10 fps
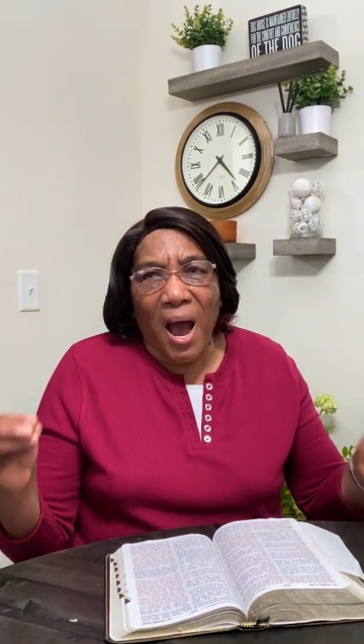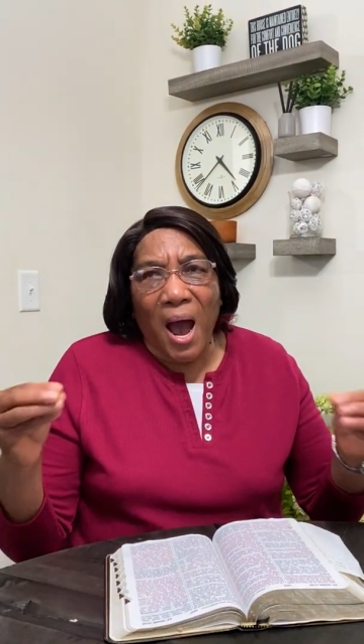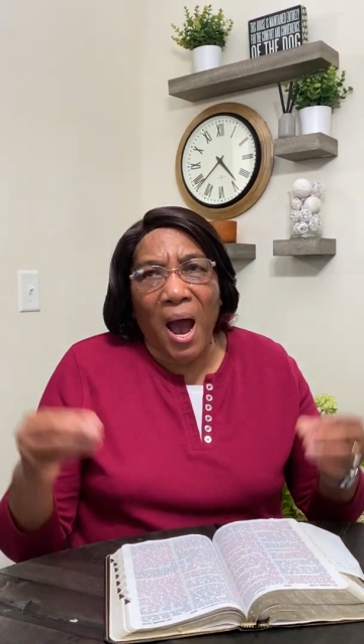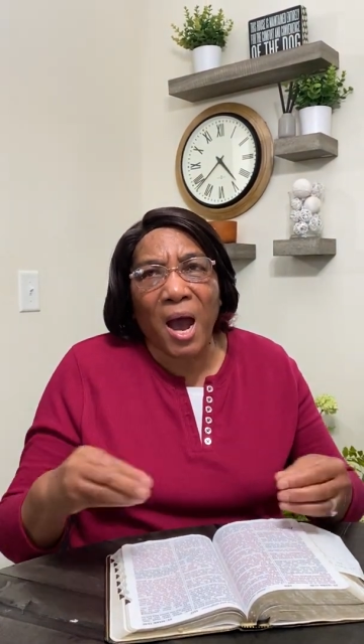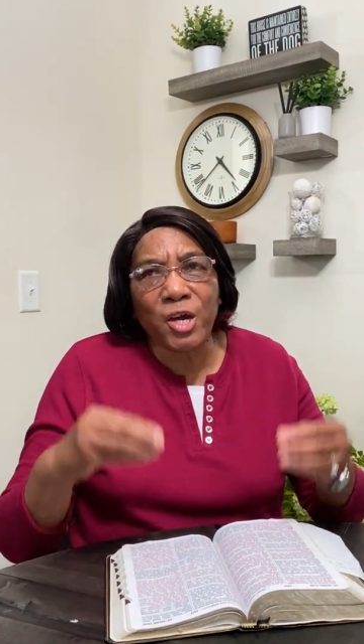
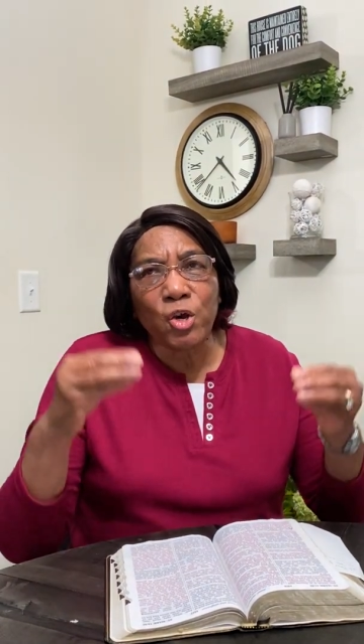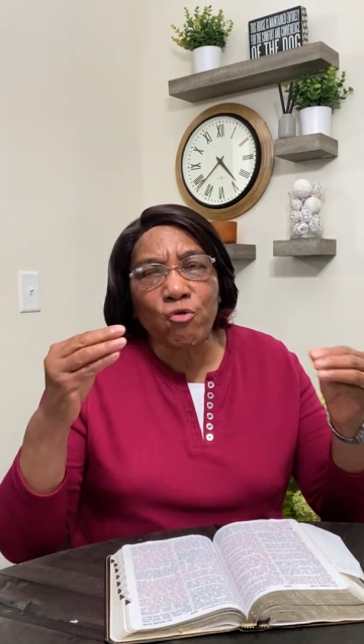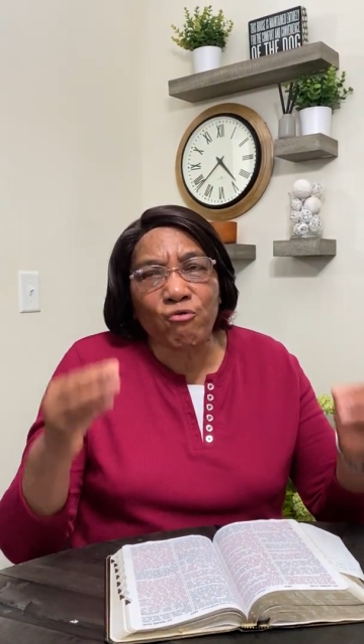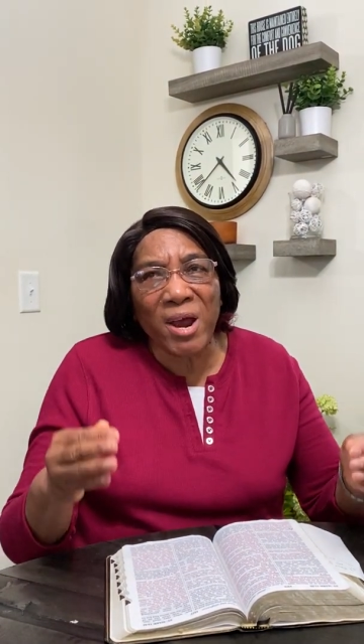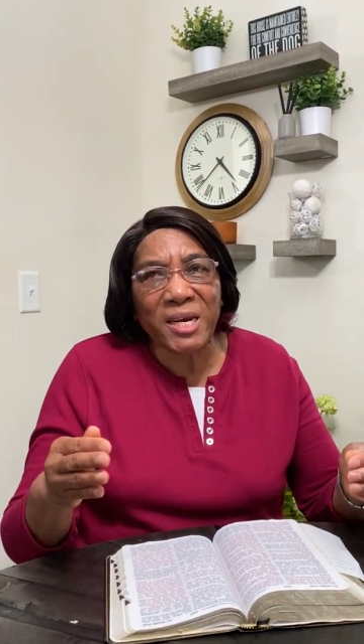Are
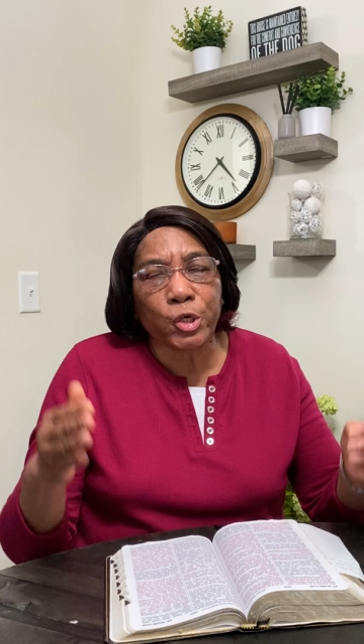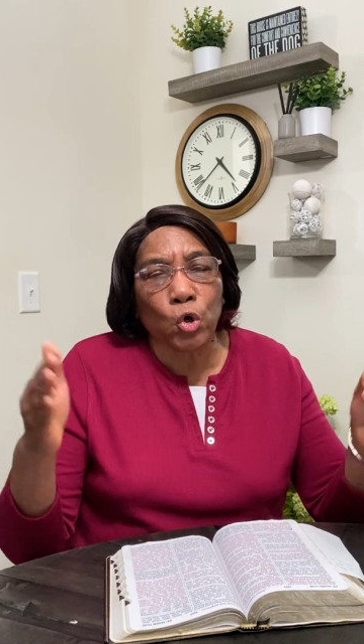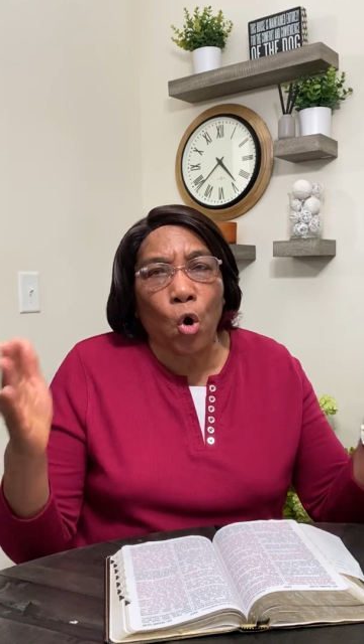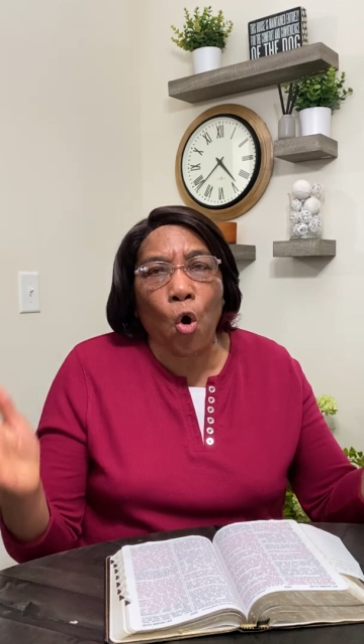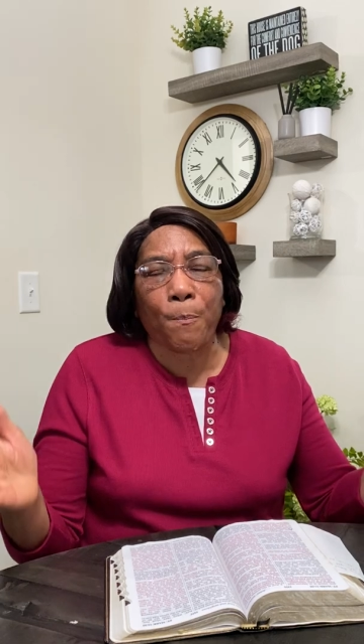you ready
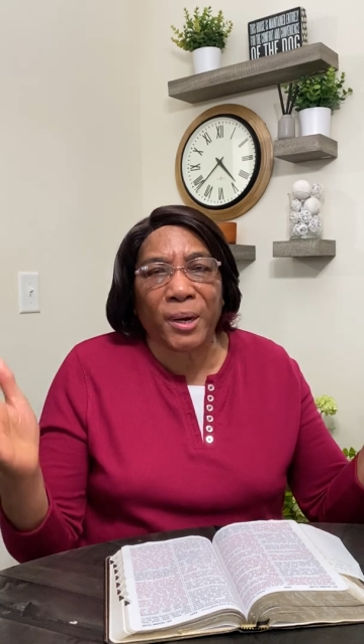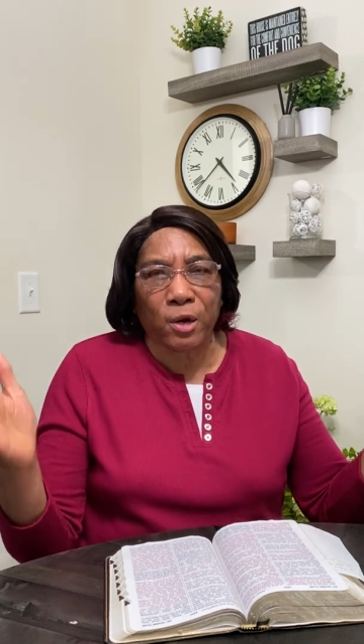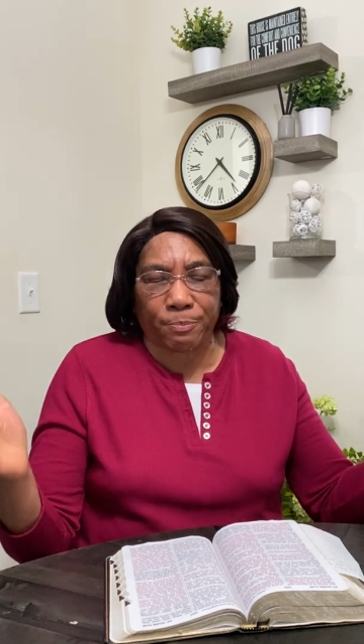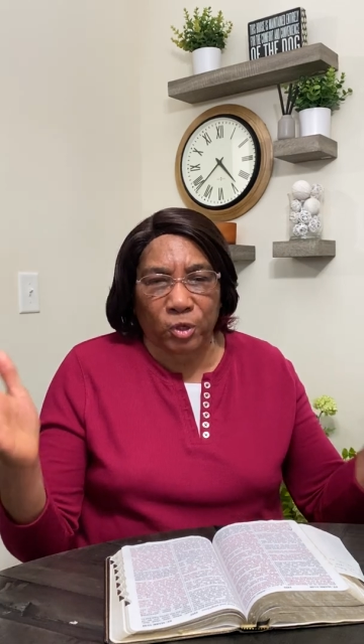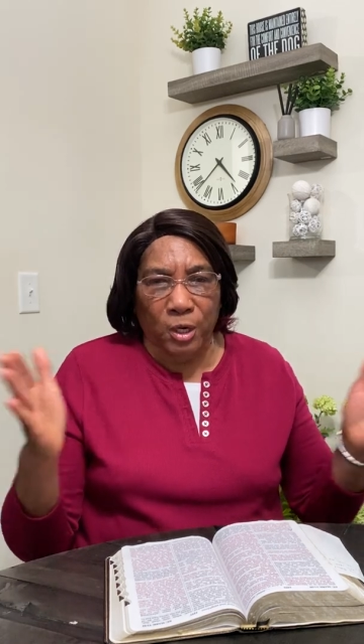to open
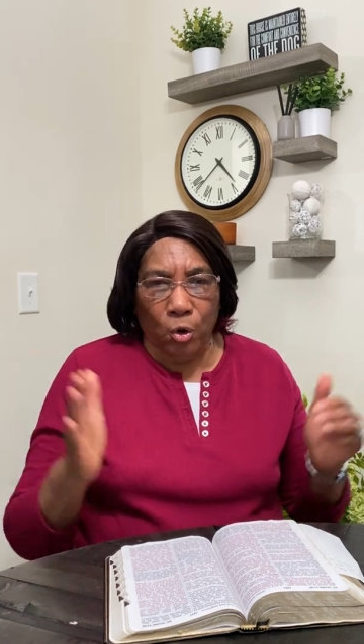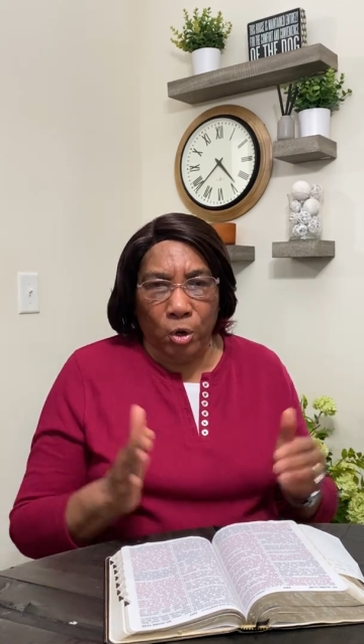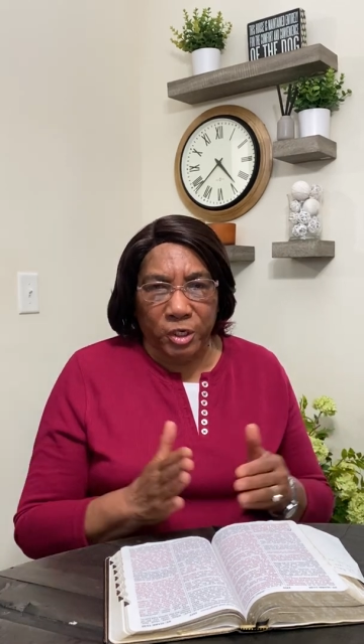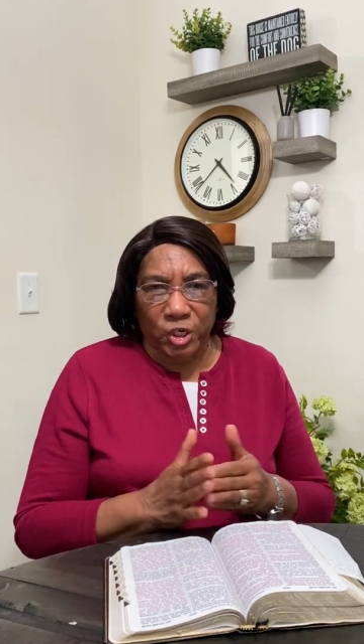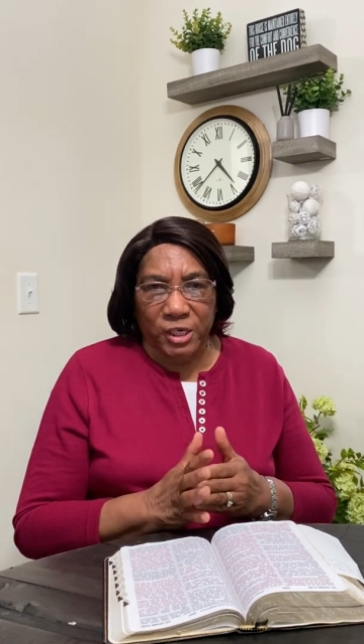up to the
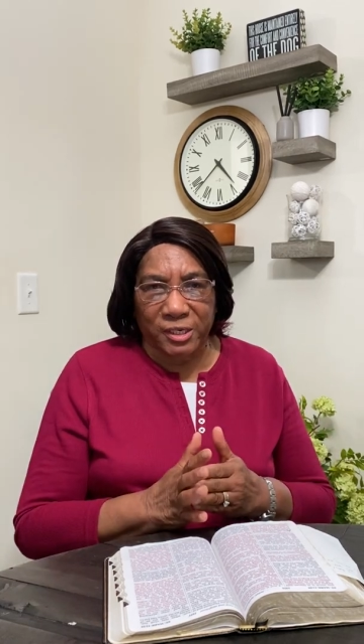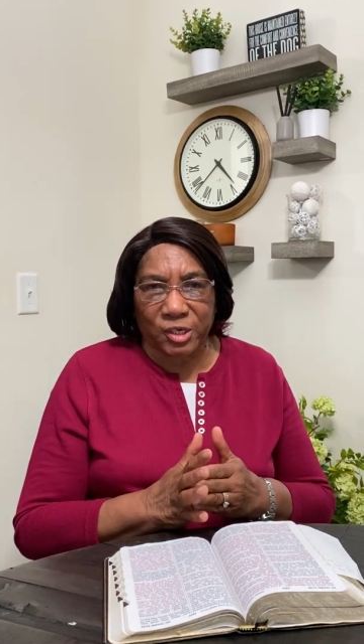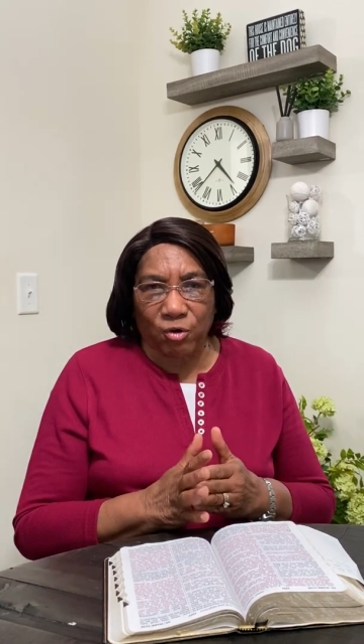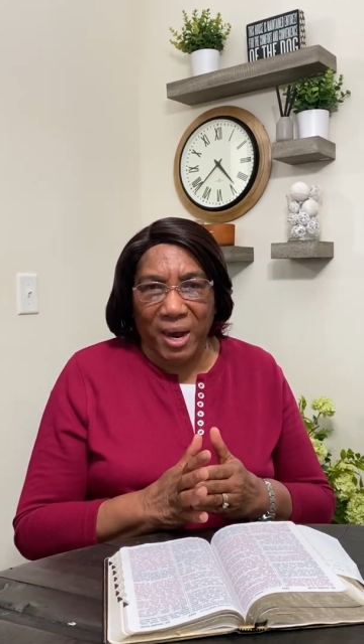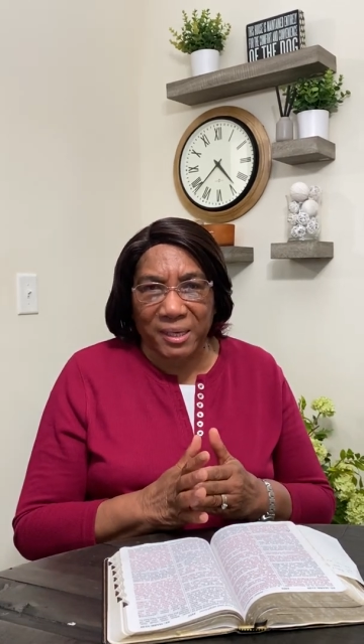Lord
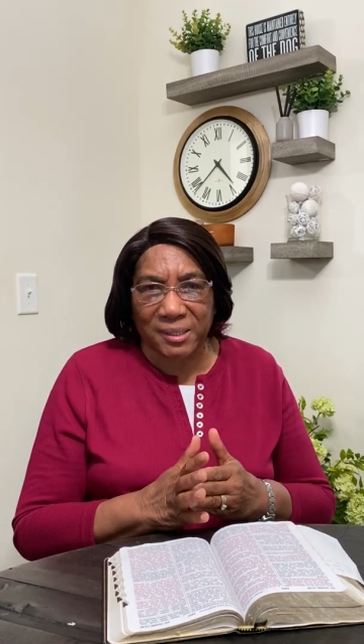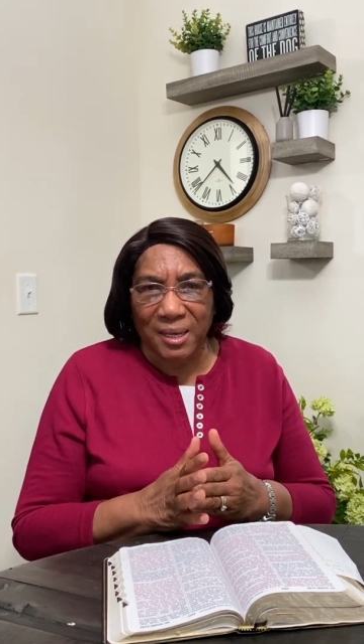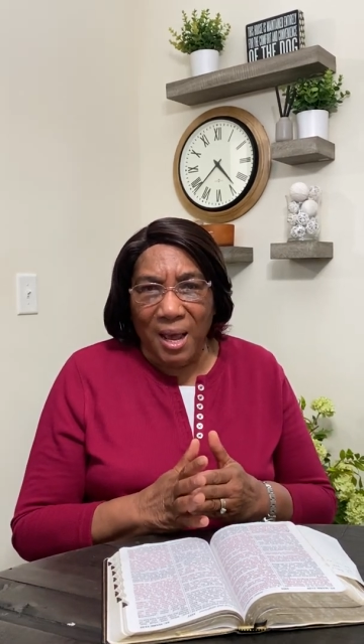Jesus Christ?